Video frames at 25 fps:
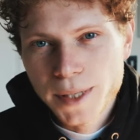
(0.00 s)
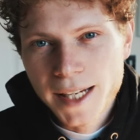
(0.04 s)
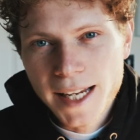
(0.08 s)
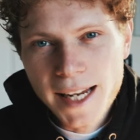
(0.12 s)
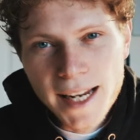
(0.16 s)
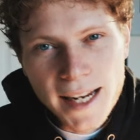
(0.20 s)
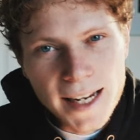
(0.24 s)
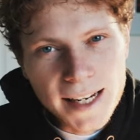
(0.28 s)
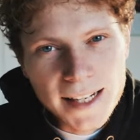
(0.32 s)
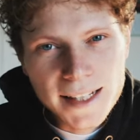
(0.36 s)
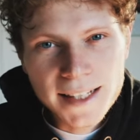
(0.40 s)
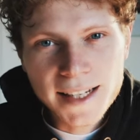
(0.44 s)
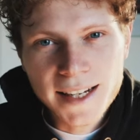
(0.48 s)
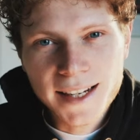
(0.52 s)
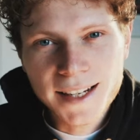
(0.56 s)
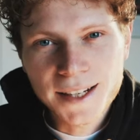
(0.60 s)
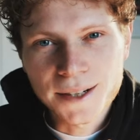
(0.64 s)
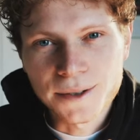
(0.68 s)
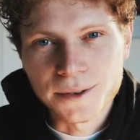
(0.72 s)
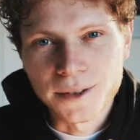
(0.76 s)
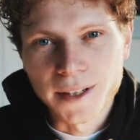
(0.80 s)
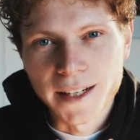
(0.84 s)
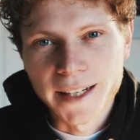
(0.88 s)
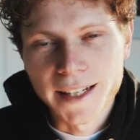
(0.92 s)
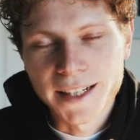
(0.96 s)
key
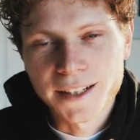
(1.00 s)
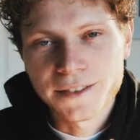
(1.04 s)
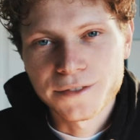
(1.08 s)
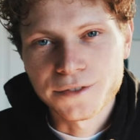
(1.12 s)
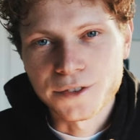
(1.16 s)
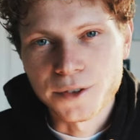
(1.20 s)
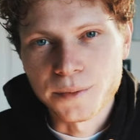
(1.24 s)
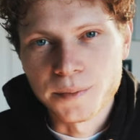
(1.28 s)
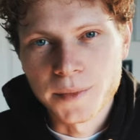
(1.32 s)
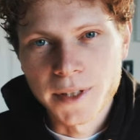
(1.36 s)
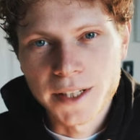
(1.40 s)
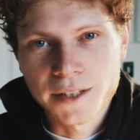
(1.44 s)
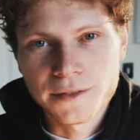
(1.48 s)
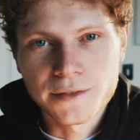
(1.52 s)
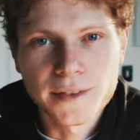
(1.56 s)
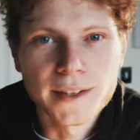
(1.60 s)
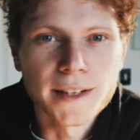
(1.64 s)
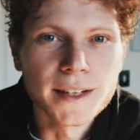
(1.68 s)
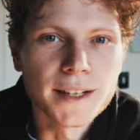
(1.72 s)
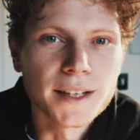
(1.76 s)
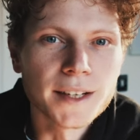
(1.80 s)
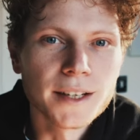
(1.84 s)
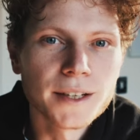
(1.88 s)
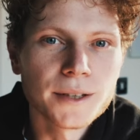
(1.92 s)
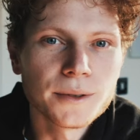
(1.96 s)
takeaway from this
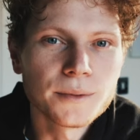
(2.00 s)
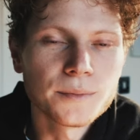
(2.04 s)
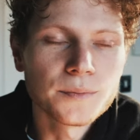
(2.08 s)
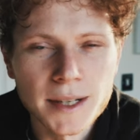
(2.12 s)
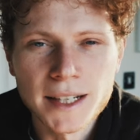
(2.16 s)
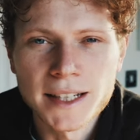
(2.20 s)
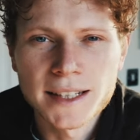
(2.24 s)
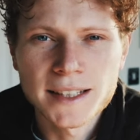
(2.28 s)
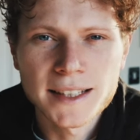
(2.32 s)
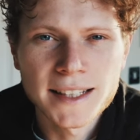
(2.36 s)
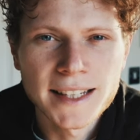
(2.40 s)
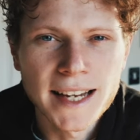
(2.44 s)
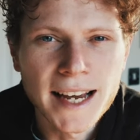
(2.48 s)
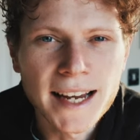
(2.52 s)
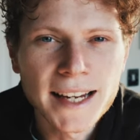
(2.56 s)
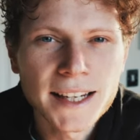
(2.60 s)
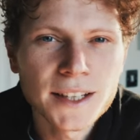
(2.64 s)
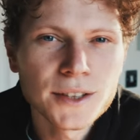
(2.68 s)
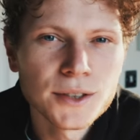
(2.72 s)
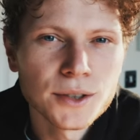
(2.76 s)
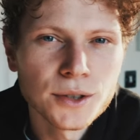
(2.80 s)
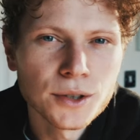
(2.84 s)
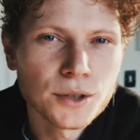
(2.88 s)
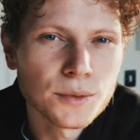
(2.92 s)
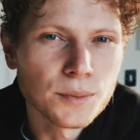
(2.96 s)
video is
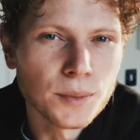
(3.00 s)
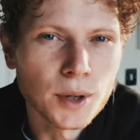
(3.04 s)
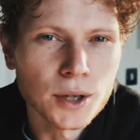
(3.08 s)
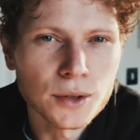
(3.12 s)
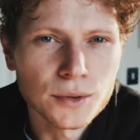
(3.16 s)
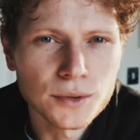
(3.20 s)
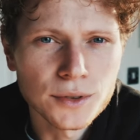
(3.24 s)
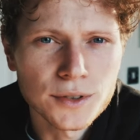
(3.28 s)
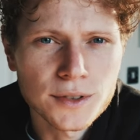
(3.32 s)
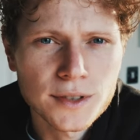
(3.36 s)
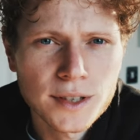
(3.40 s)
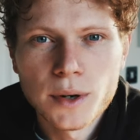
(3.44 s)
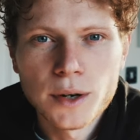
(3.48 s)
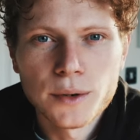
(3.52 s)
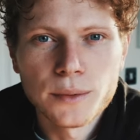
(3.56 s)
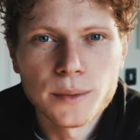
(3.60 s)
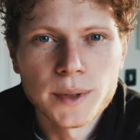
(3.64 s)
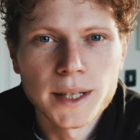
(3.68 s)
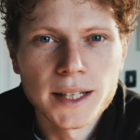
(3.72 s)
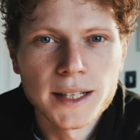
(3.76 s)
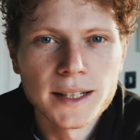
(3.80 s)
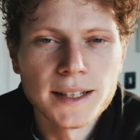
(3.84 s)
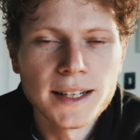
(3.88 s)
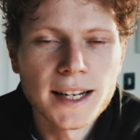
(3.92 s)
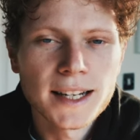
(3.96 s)
getting good models. Work
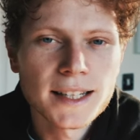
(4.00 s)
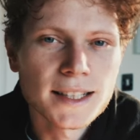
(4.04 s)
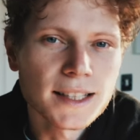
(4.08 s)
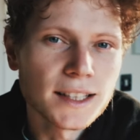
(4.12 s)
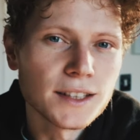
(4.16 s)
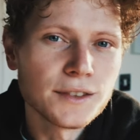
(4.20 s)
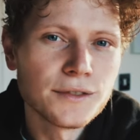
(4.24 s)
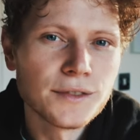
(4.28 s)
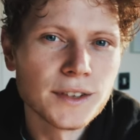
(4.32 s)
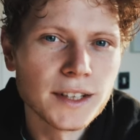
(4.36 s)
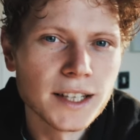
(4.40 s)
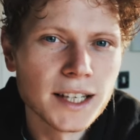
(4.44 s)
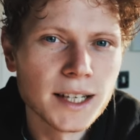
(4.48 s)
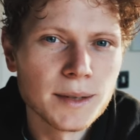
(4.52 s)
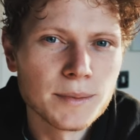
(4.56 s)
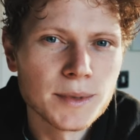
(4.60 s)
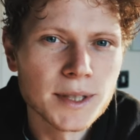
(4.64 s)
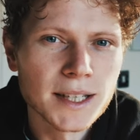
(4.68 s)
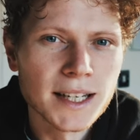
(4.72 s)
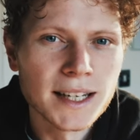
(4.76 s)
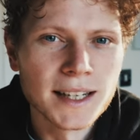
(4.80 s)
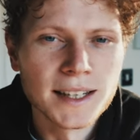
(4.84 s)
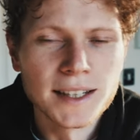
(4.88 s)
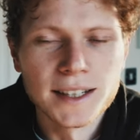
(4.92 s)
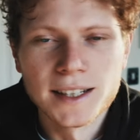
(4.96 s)
with Natalie Phillips
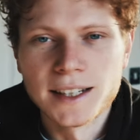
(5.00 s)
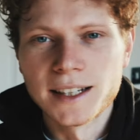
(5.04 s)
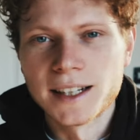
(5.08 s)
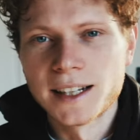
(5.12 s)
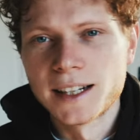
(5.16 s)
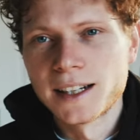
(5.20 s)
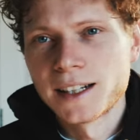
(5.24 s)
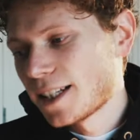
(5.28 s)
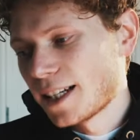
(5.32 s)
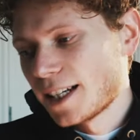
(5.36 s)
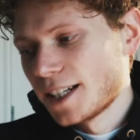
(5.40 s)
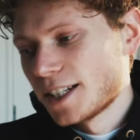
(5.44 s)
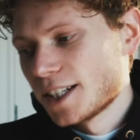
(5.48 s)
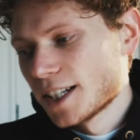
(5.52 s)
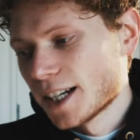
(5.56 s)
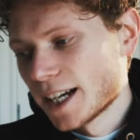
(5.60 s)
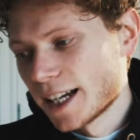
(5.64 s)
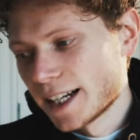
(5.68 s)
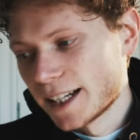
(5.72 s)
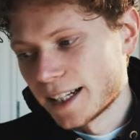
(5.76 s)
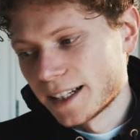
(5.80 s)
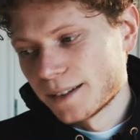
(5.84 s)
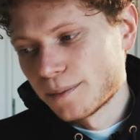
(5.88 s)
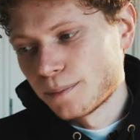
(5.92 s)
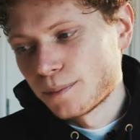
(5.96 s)
and
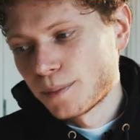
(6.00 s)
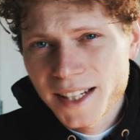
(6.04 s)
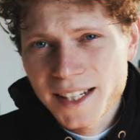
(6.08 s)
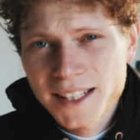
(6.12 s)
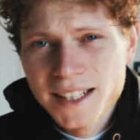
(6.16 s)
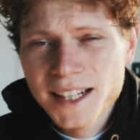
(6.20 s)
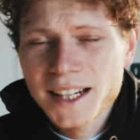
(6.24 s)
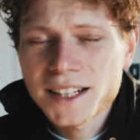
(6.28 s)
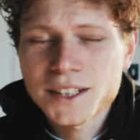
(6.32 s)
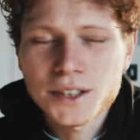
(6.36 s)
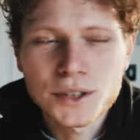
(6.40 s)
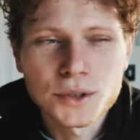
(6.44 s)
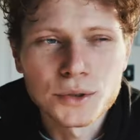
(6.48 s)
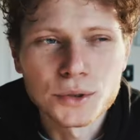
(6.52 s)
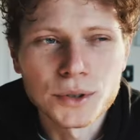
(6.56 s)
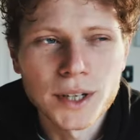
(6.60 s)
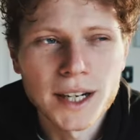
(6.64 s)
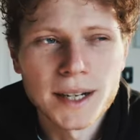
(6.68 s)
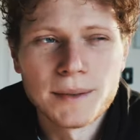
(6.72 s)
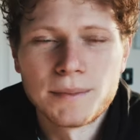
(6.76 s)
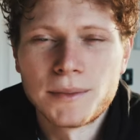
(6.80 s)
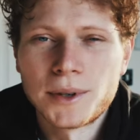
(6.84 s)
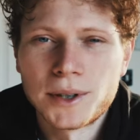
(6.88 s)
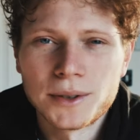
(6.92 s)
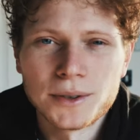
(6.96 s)
CJ. These guys are
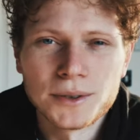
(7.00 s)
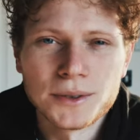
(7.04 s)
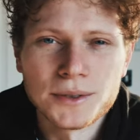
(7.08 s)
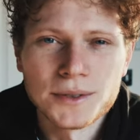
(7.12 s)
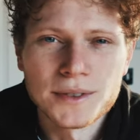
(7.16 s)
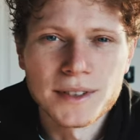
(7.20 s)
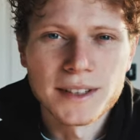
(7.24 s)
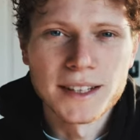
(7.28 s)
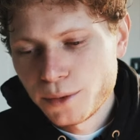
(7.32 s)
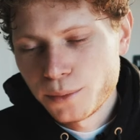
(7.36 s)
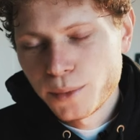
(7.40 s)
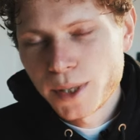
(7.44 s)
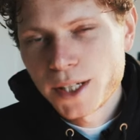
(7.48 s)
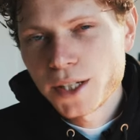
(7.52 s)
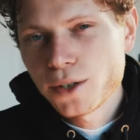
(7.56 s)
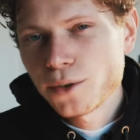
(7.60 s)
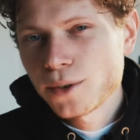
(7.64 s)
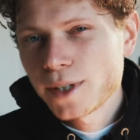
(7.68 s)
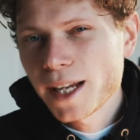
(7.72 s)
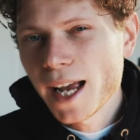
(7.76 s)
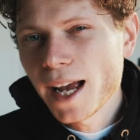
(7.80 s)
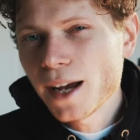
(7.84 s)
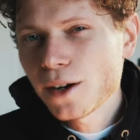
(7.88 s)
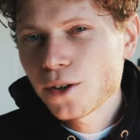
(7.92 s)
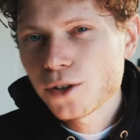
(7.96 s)
great models. When you
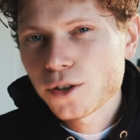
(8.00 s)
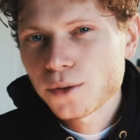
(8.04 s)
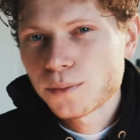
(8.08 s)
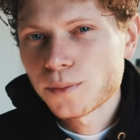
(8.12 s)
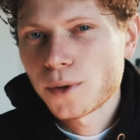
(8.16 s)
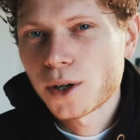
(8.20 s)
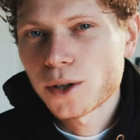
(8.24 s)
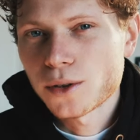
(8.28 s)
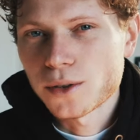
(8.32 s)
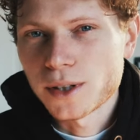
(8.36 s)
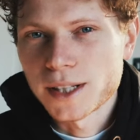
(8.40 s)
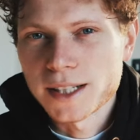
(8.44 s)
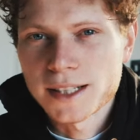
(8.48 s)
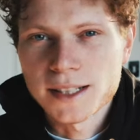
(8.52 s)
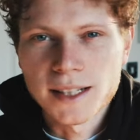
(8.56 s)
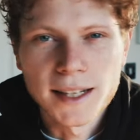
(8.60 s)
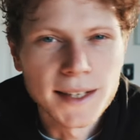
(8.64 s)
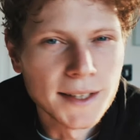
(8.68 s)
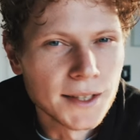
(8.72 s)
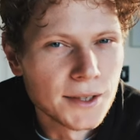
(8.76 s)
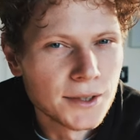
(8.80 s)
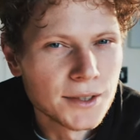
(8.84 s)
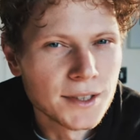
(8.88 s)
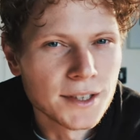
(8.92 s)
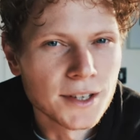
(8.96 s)
get a good model, it's like
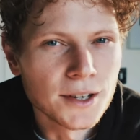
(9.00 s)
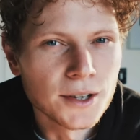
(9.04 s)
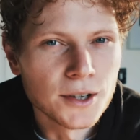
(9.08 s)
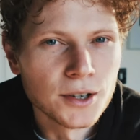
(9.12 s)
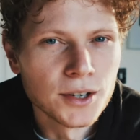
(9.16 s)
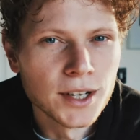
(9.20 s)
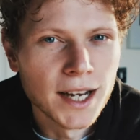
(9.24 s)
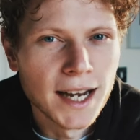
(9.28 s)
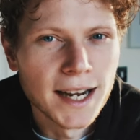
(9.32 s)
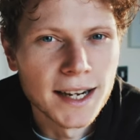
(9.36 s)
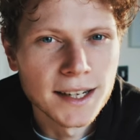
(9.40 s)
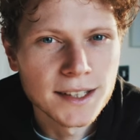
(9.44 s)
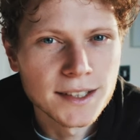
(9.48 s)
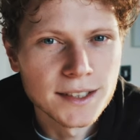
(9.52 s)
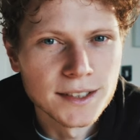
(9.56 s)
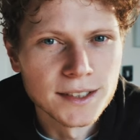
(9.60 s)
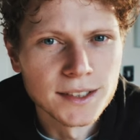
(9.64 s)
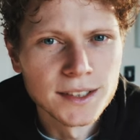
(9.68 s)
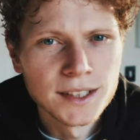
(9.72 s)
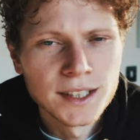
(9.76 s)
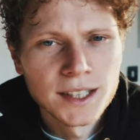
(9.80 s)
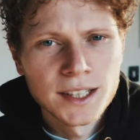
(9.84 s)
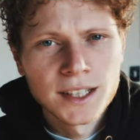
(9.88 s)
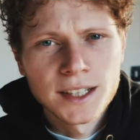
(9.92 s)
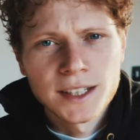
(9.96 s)
using a good actor.
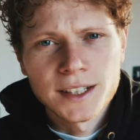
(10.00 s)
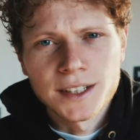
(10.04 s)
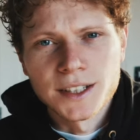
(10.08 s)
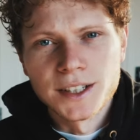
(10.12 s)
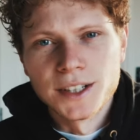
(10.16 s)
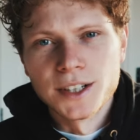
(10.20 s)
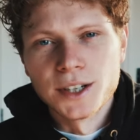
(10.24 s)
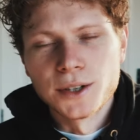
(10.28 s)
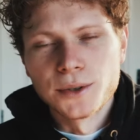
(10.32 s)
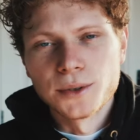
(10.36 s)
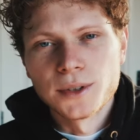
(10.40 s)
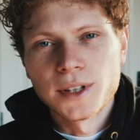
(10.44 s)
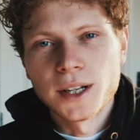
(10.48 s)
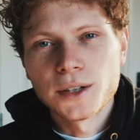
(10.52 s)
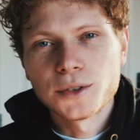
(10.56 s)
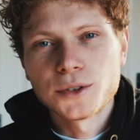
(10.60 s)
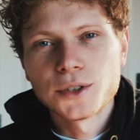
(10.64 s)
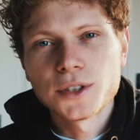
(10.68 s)
You know, they'll